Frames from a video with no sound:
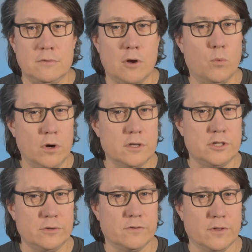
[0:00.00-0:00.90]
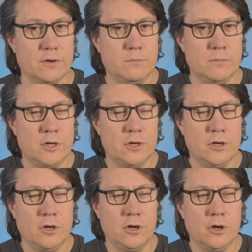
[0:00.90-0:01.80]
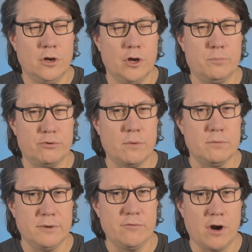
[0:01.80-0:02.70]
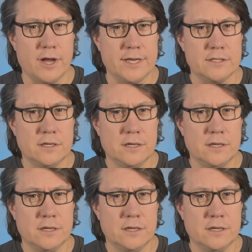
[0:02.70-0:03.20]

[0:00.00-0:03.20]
And one or two of them are probably right.